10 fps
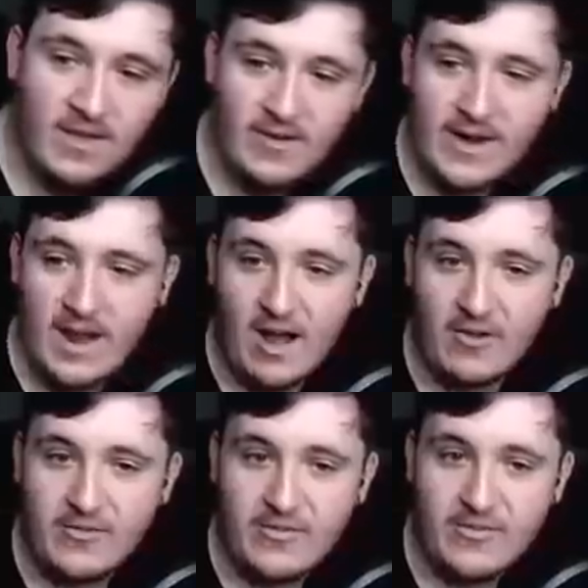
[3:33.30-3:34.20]
Well, there he
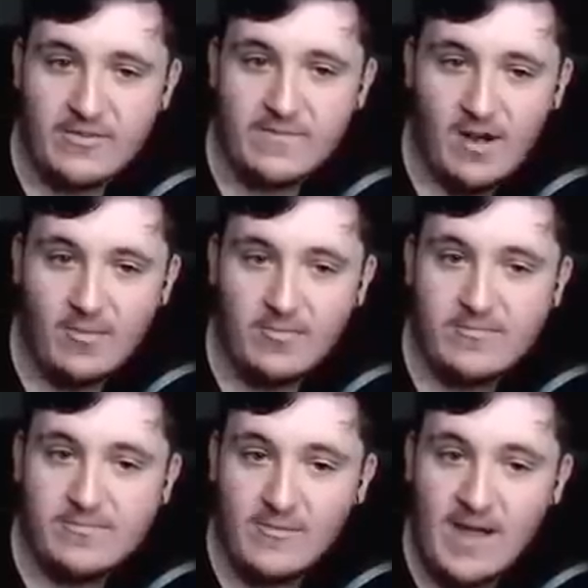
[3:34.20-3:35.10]
goes. Oh,
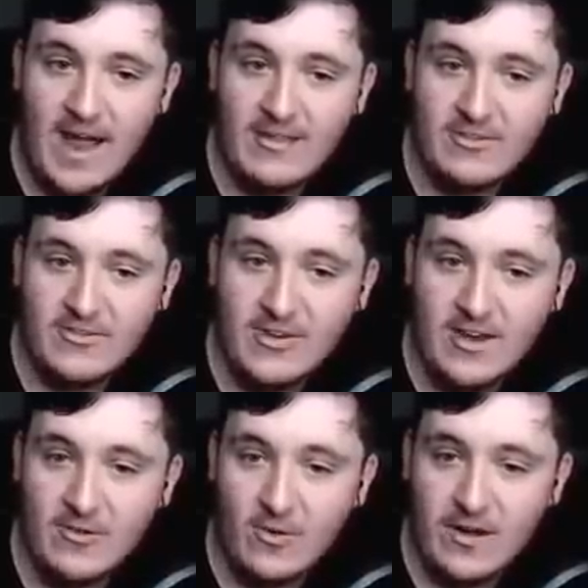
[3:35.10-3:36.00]
never mind. There's
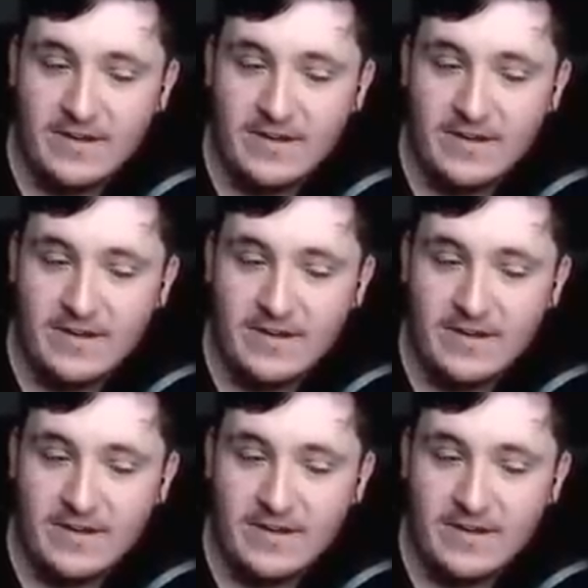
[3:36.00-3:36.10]
another